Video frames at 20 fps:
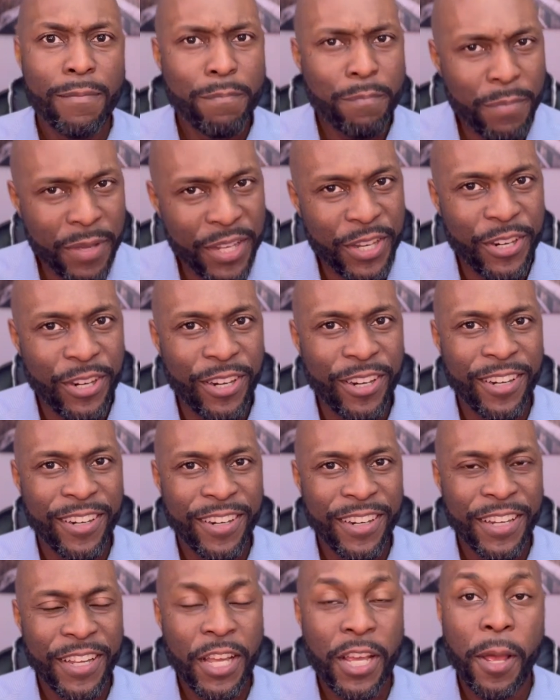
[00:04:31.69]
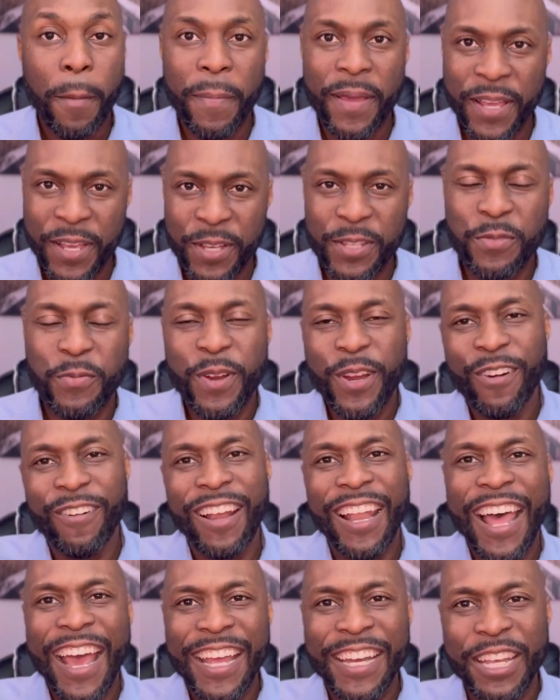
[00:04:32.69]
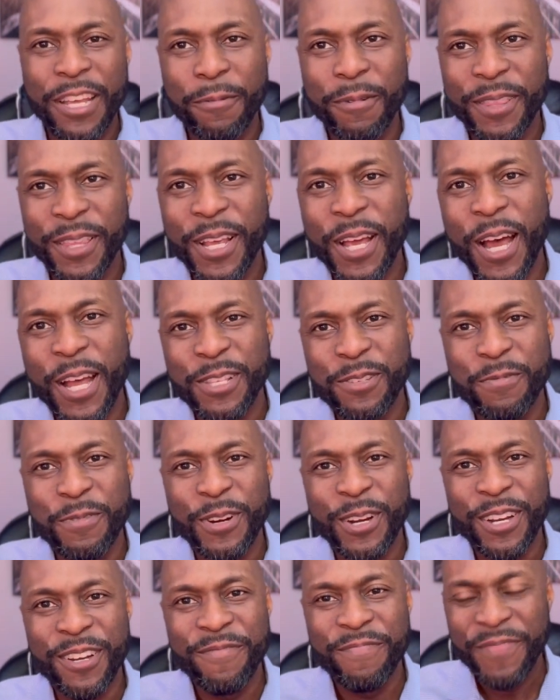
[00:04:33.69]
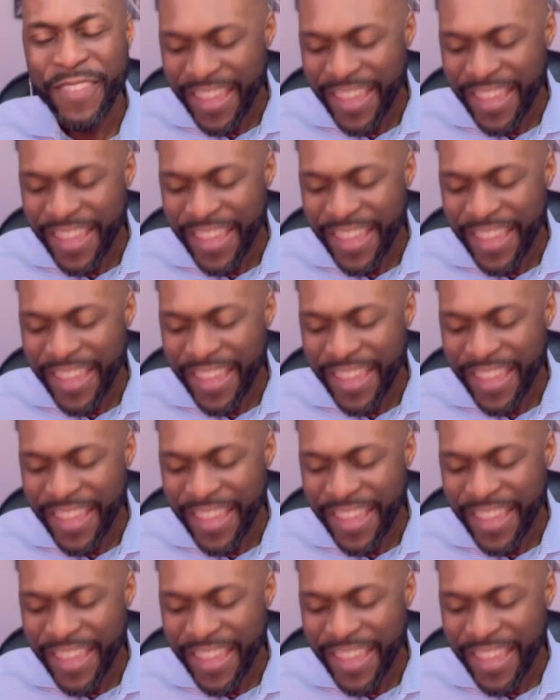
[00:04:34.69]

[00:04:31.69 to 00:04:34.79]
bitter because we are aligning with God's word.